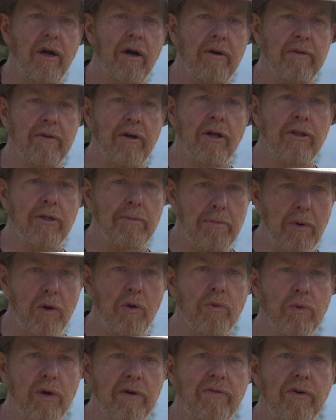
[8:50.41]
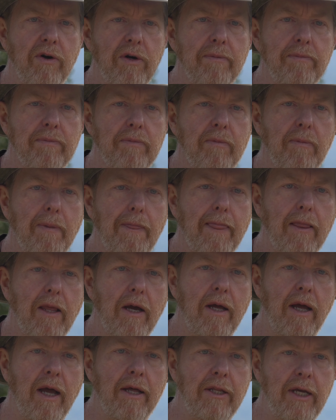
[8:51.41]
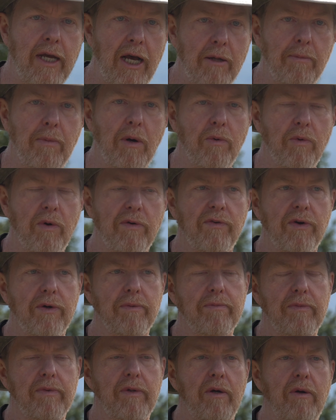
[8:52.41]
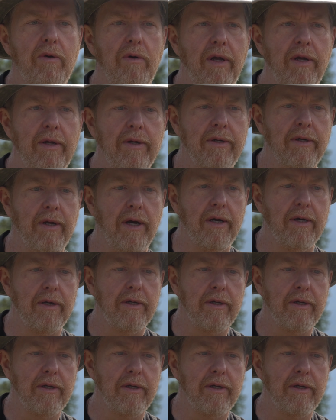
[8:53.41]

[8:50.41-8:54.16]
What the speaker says: on the Bow River and the Elbow River and